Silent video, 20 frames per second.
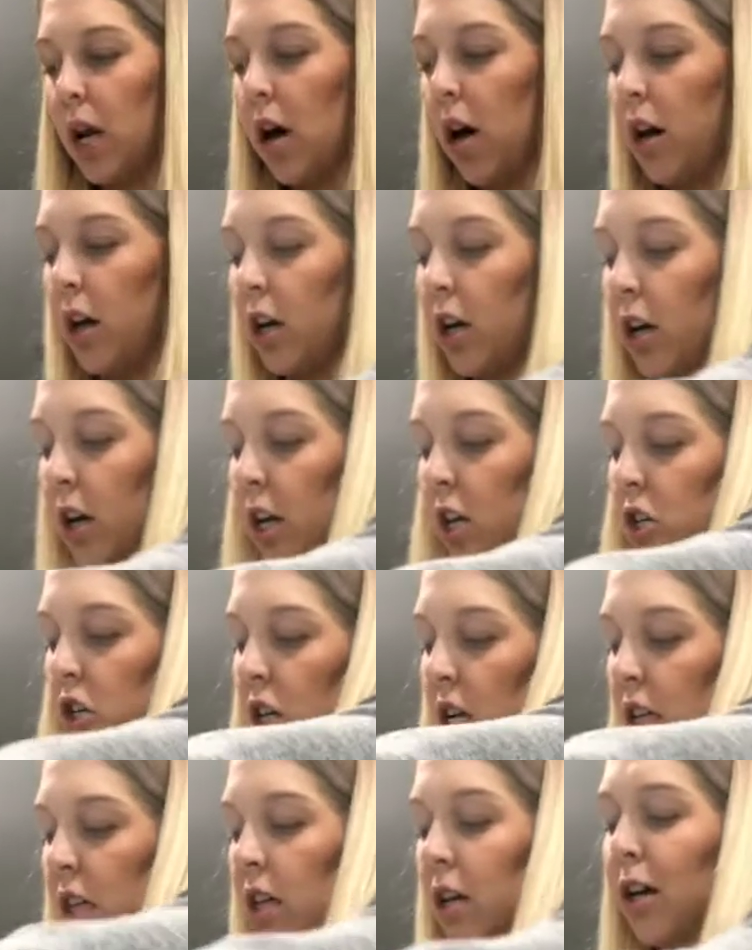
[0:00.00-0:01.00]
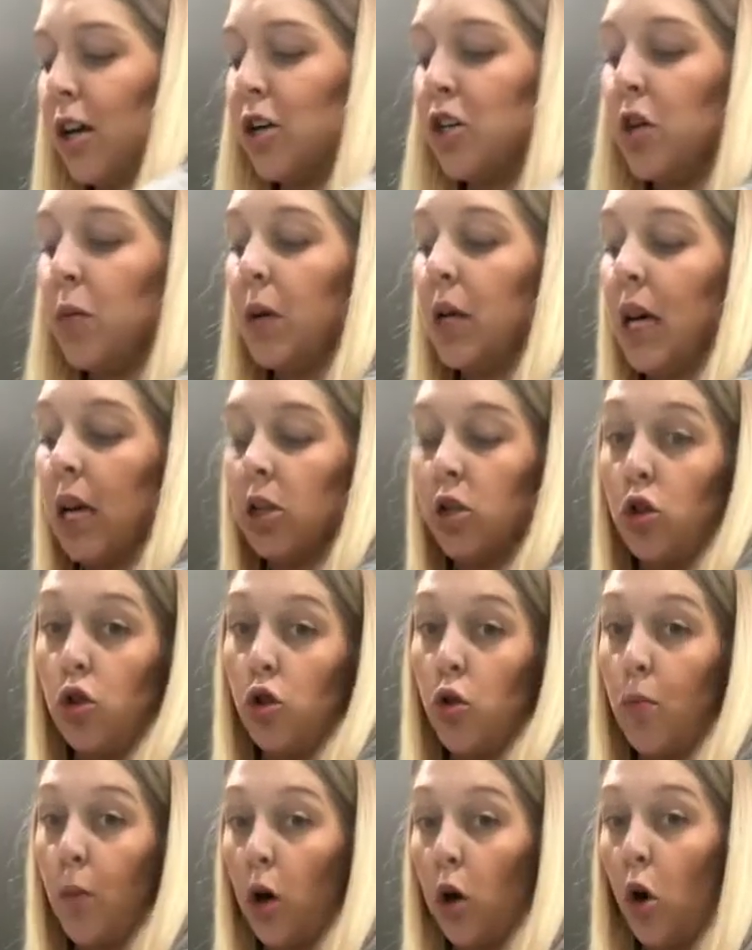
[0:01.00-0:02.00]
a cookie sheet, the cookie sheet would get
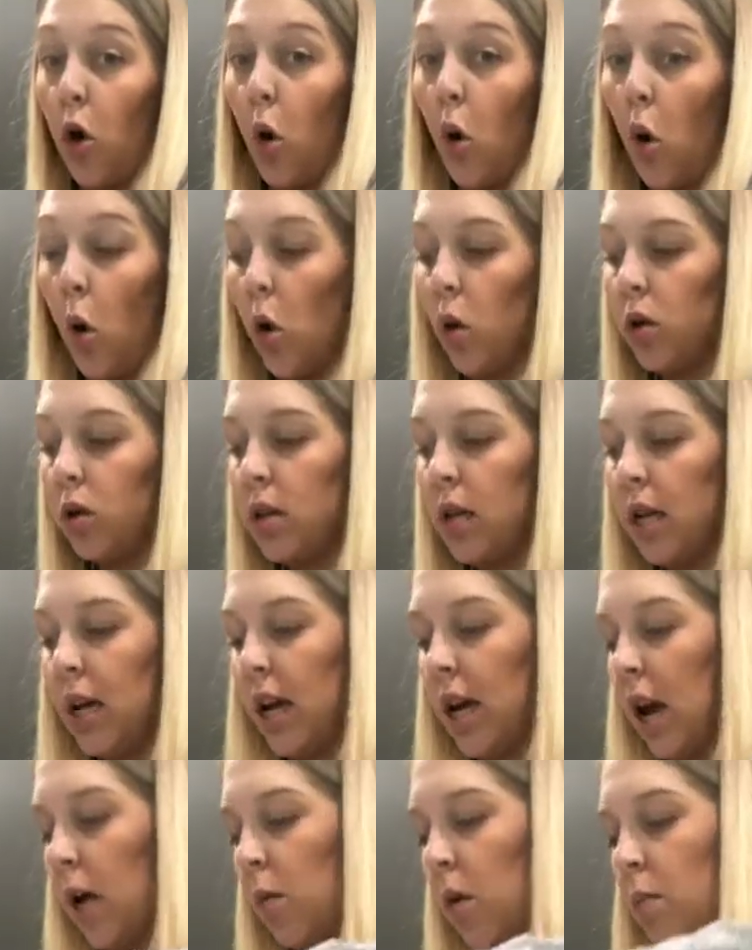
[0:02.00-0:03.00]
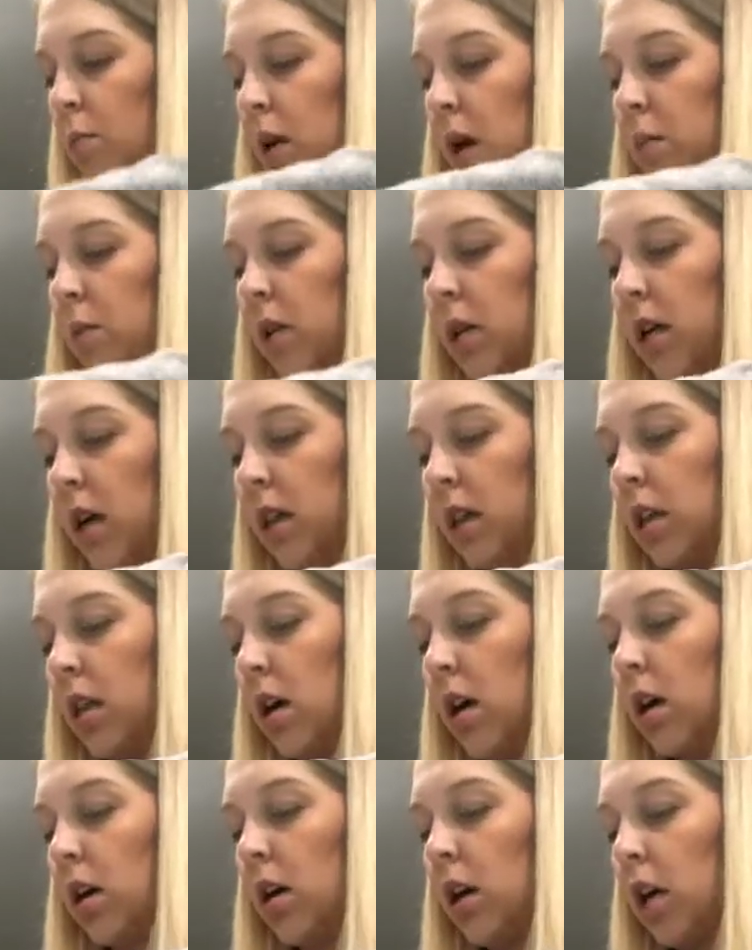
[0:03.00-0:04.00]
super cold and I wouldn't be able to get
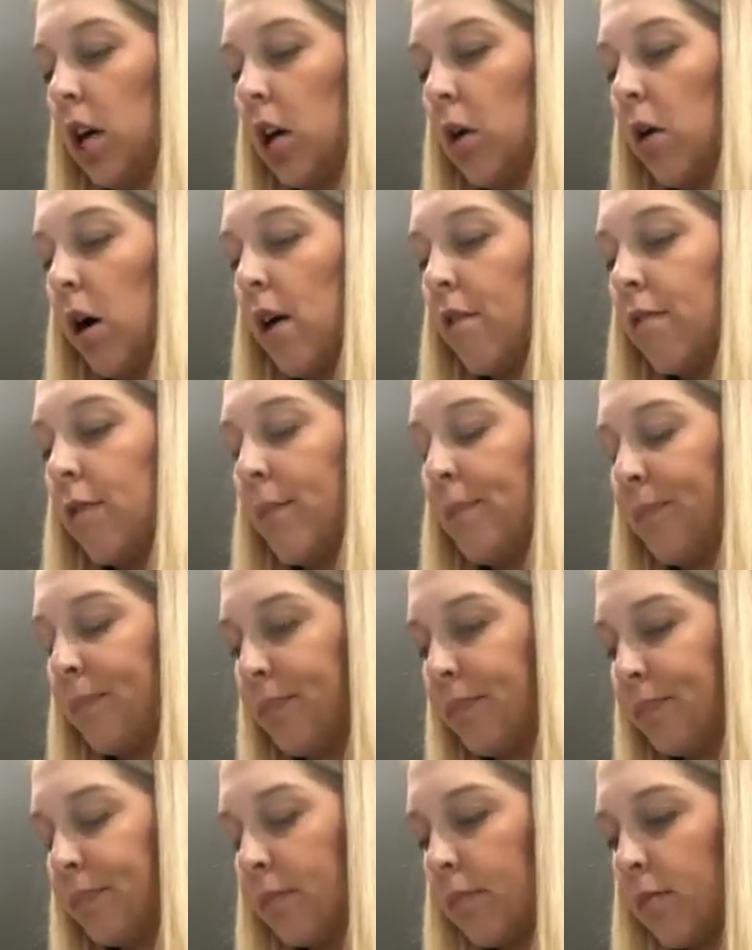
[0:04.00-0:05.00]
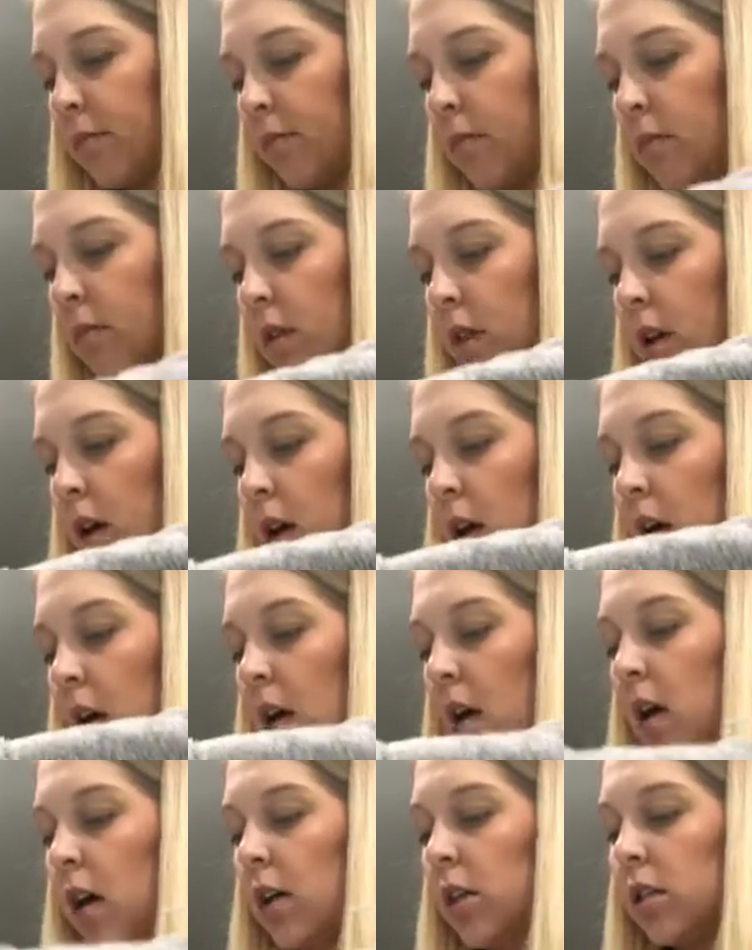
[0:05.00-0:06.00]
the cookie dough off.
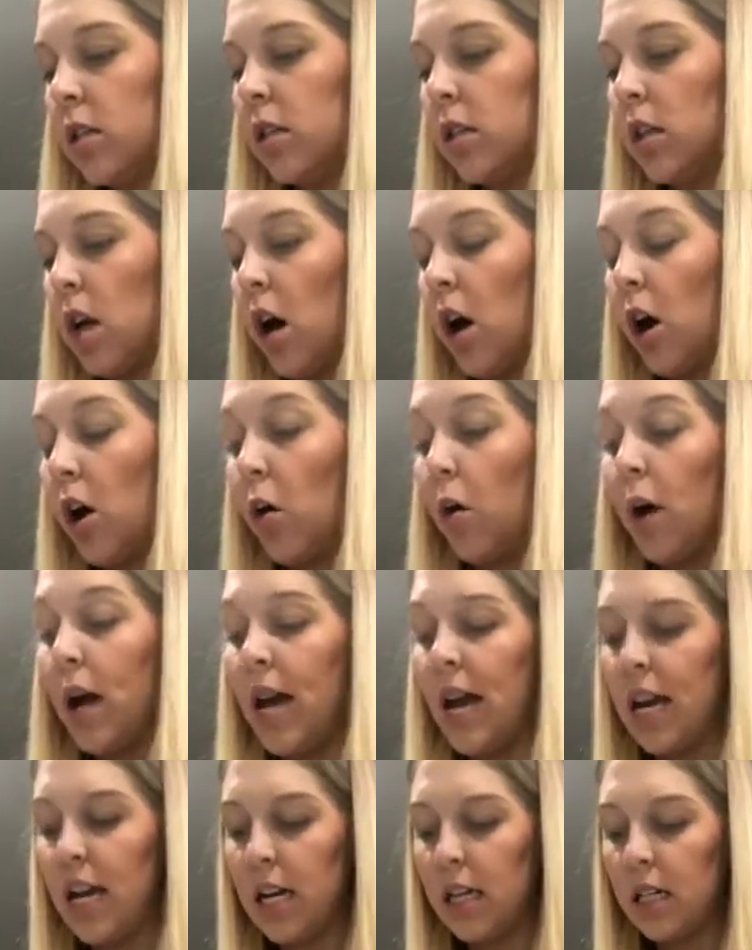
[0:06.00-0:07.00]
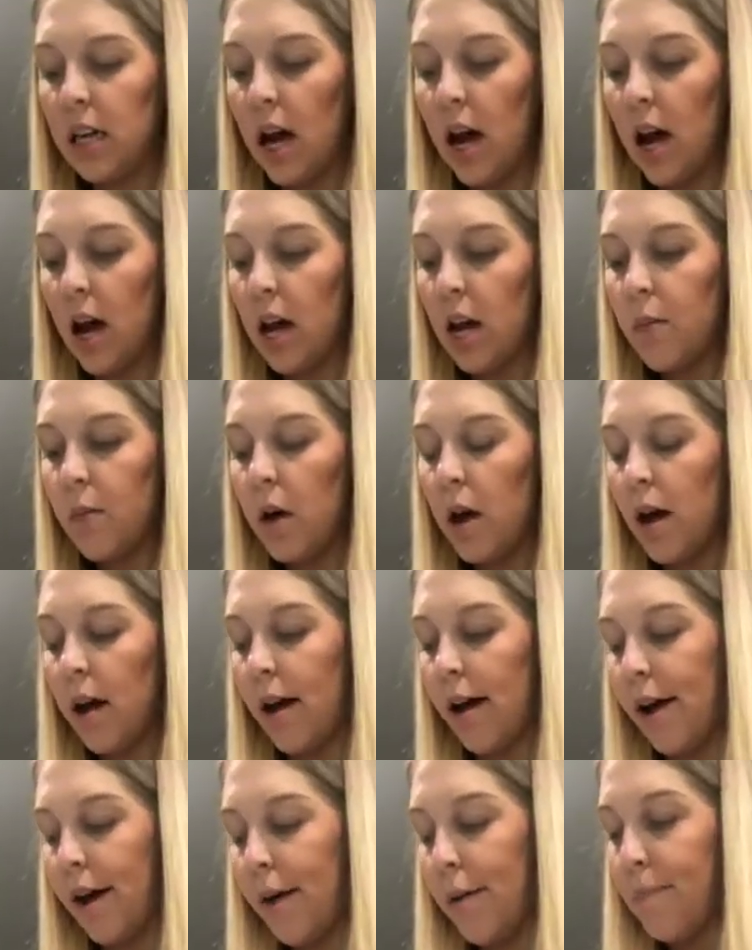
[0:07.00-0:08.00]
So anytime
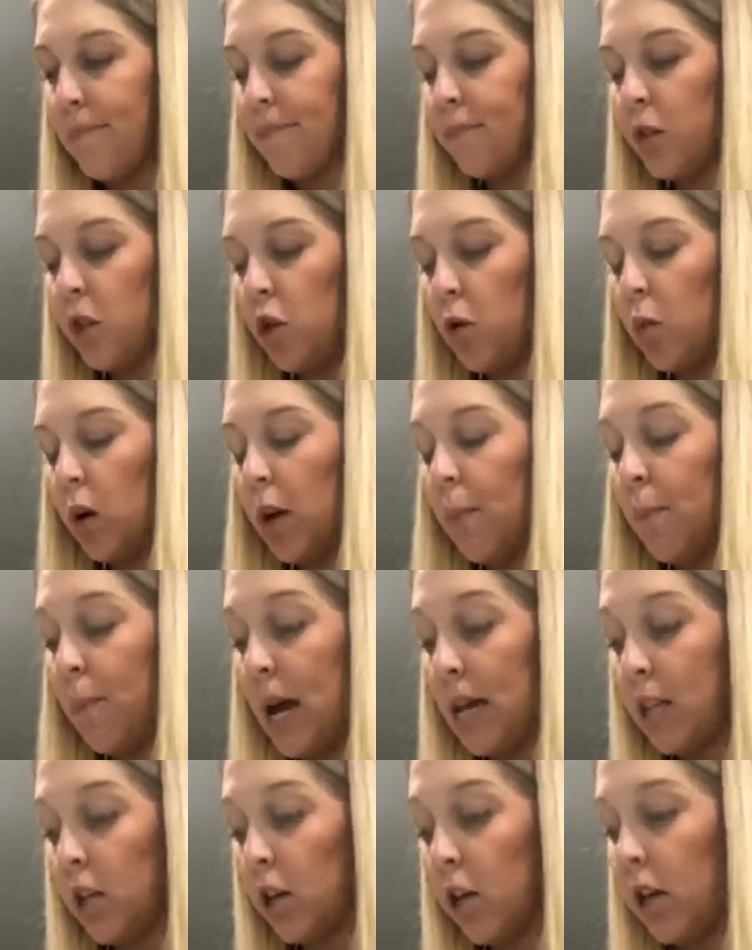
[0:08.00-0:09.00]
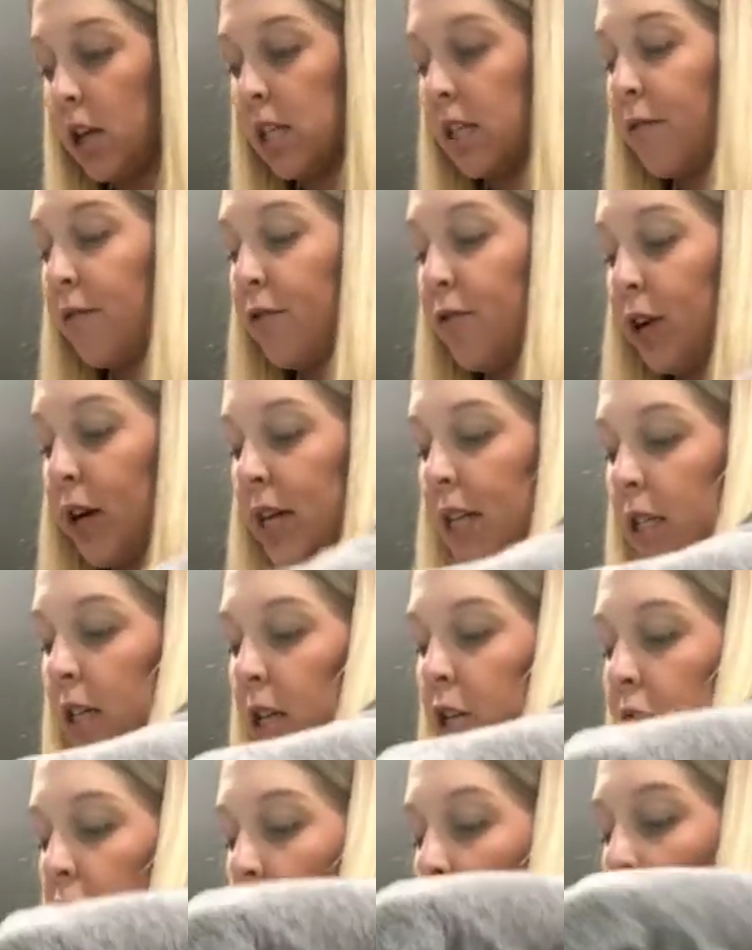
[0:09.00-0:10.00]
you want to make the cookies and freeze the
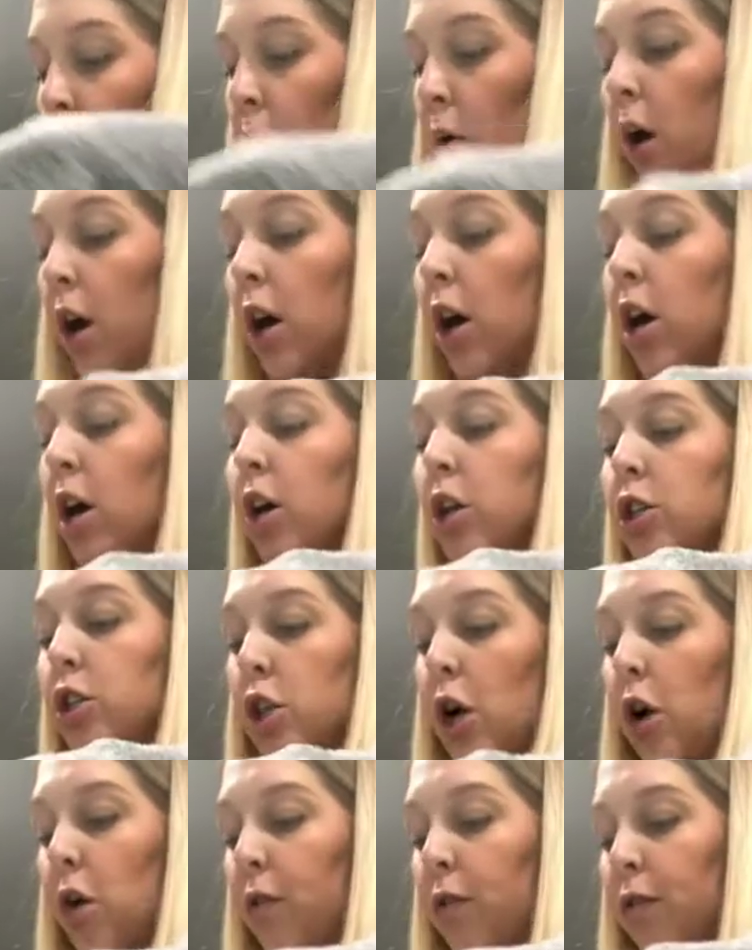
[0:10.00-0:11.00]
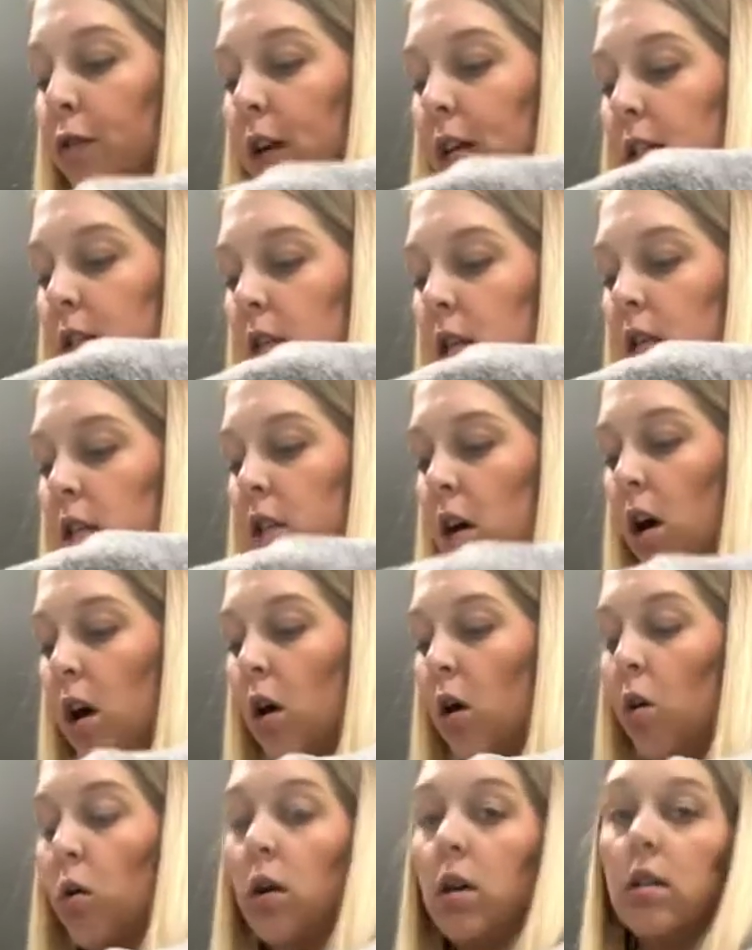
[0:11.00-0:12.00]
dough, don't freeze the
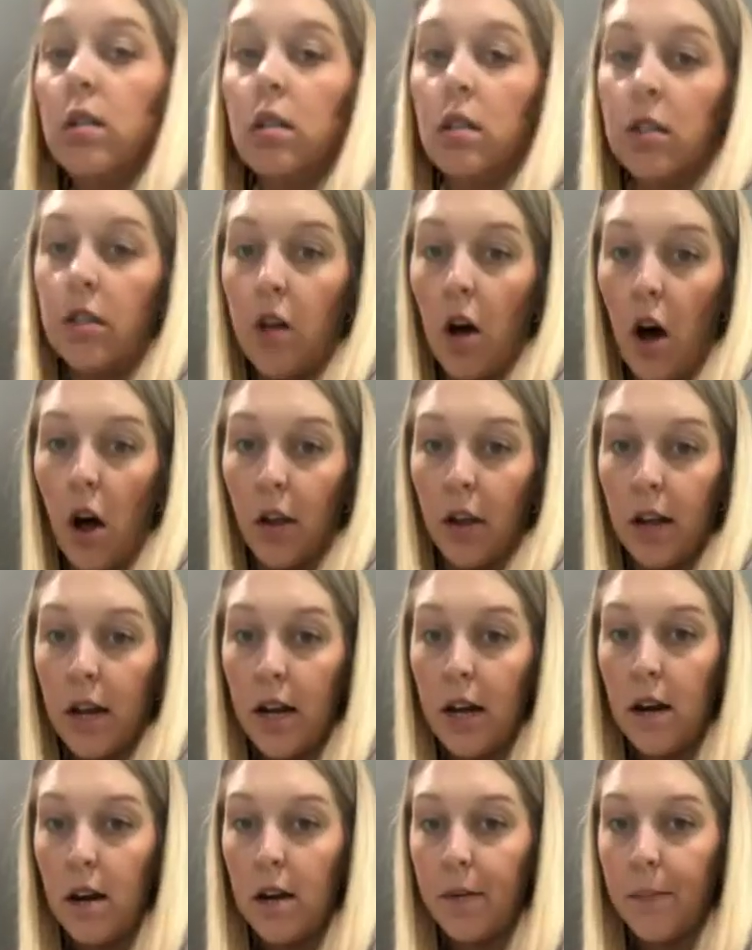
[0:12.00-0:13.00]
dough solid.